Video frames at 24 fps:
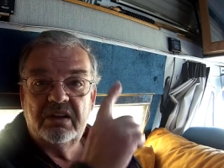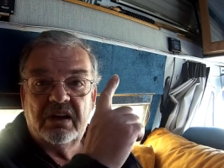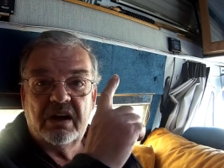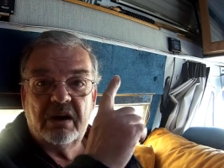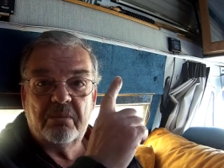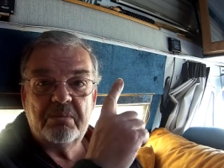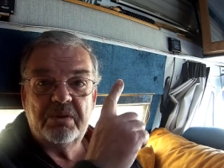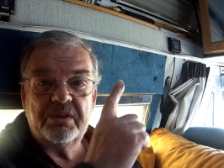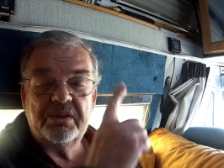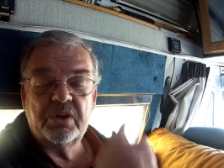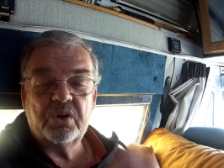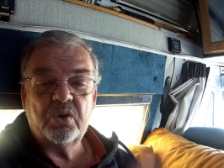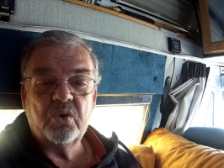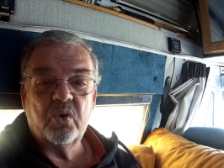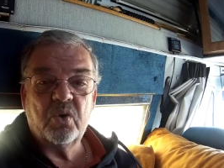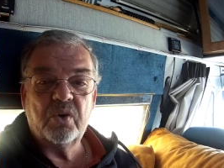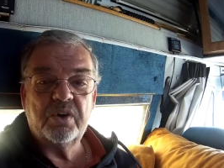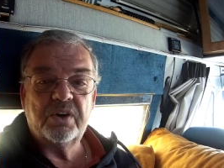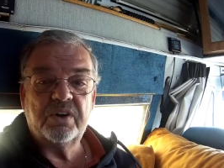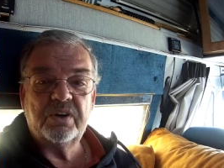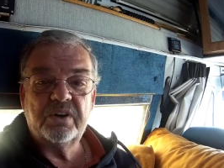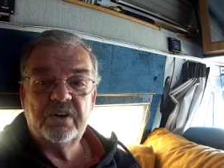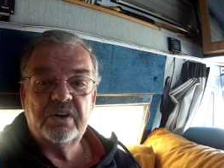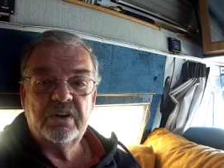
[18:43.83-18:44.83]
up in the
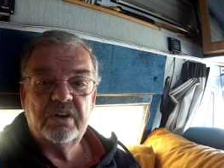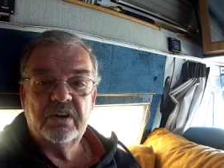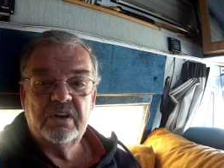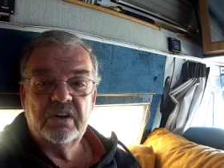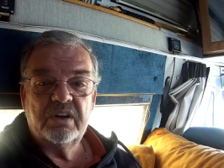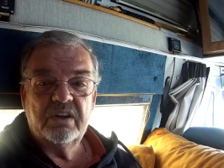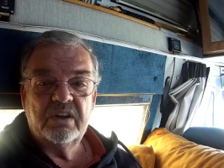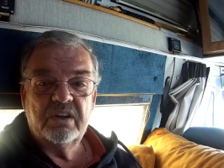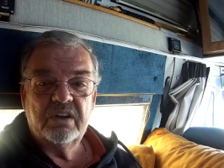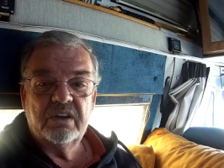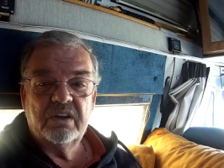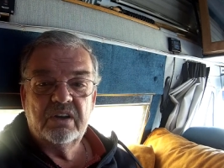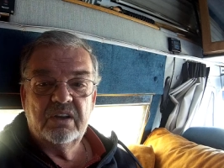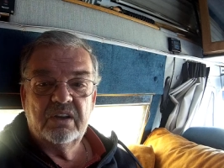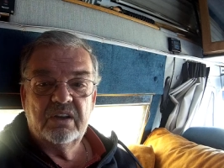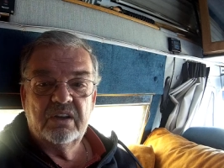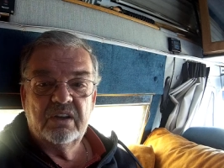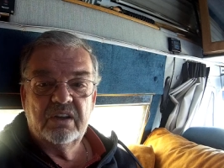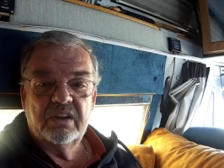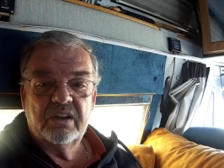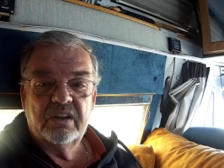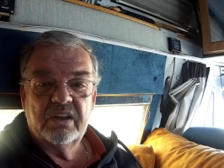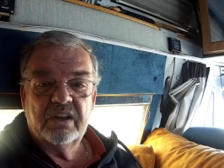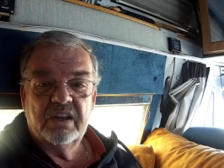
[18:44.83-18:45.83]
corner.
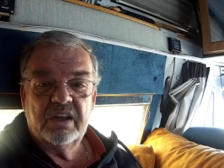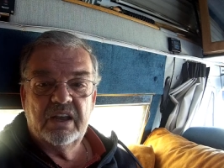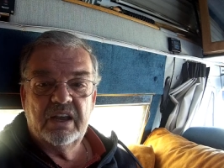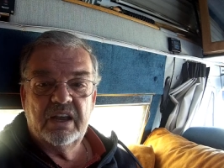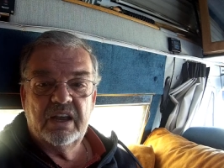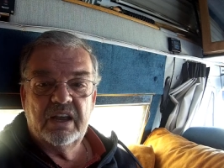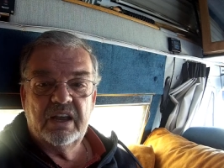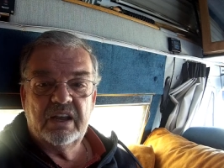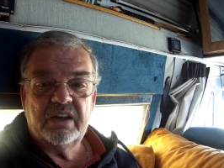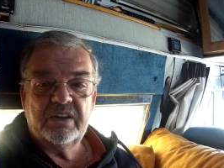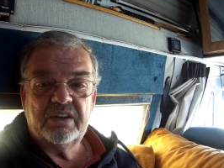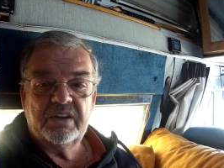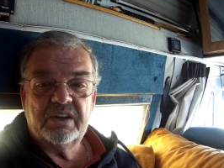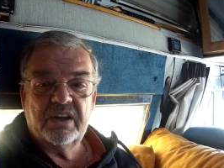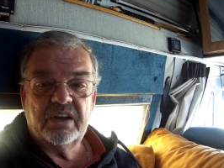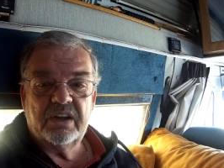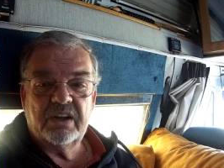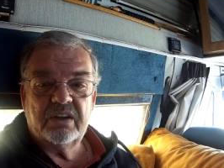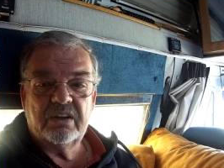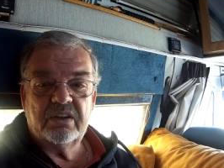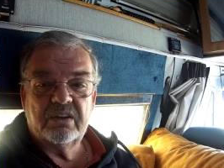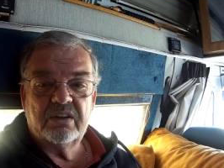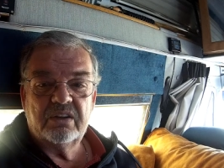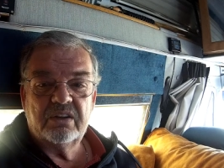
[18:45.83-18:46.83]
And,
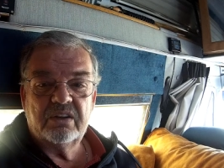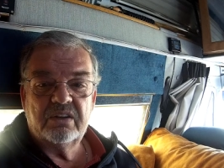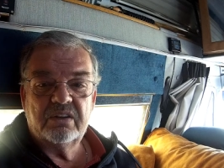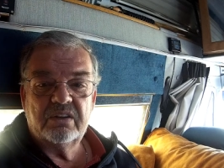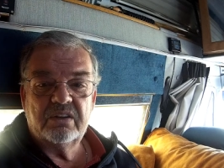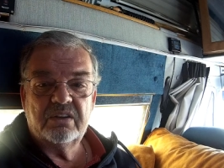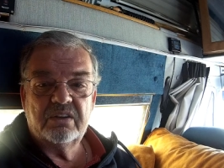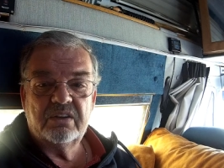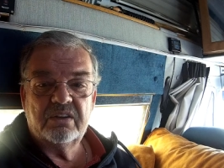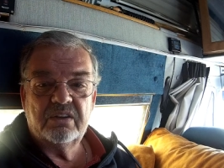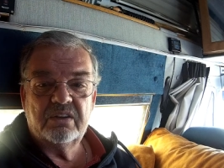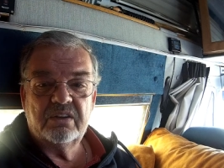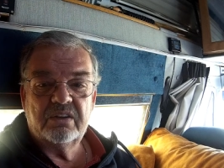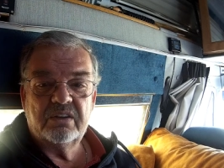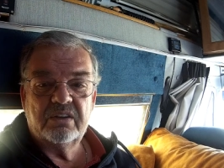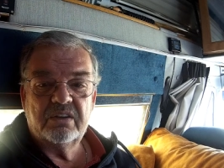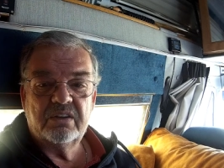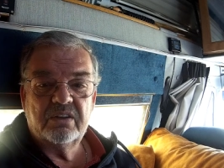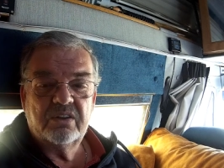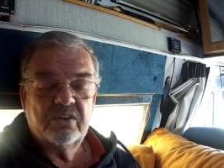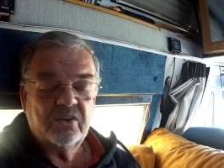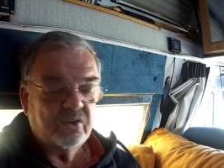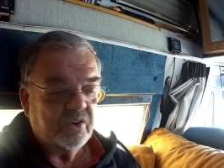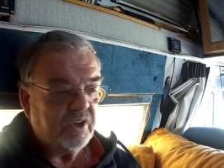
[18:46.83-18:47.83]
uh,
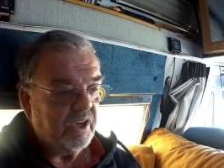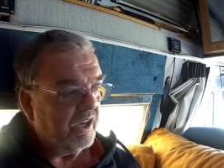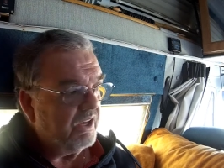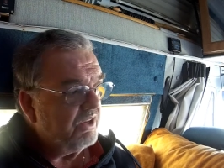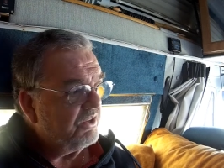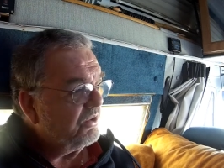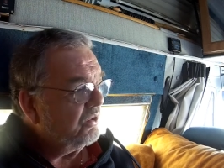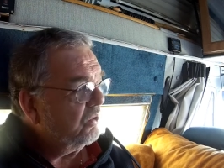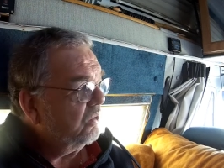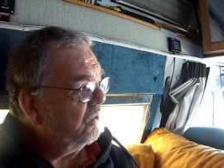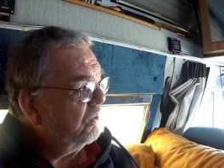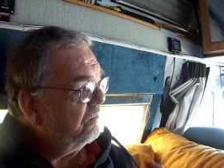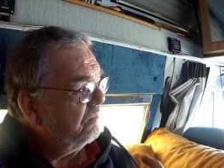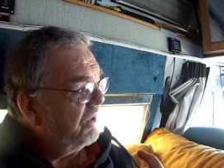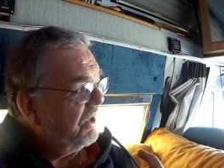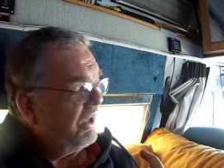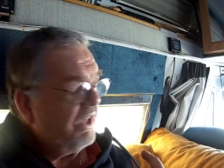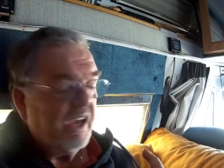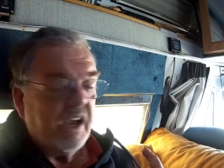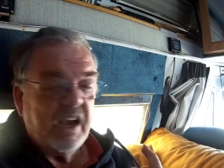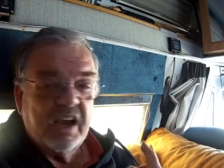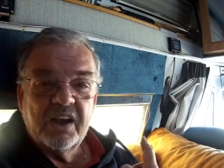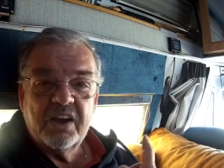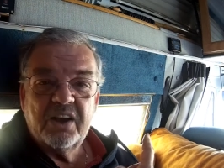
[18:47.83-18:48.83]
okay, so it would be,
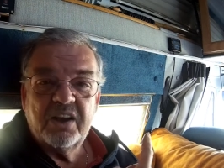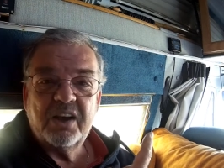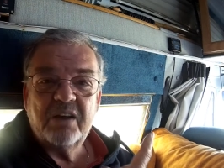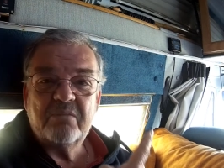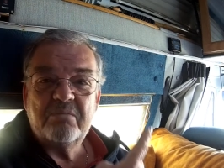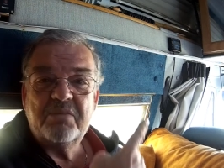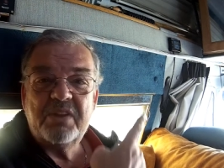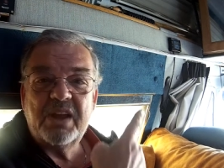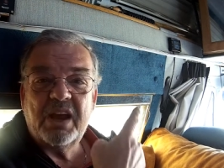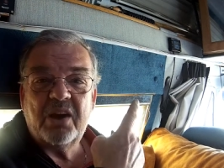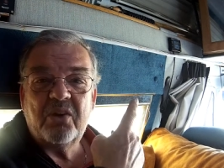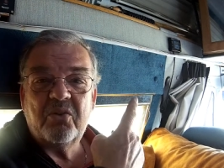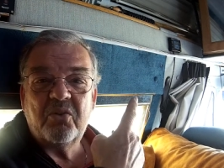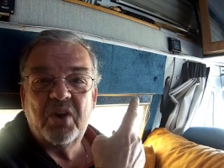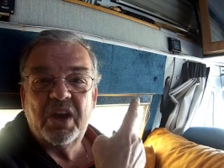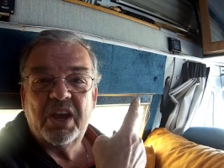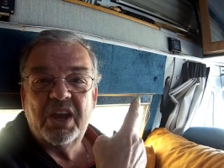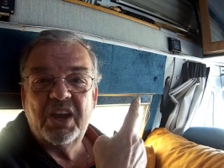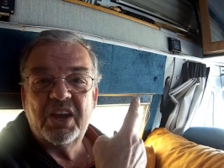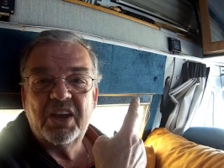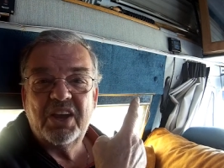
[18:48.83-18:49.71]
yeah, up that way.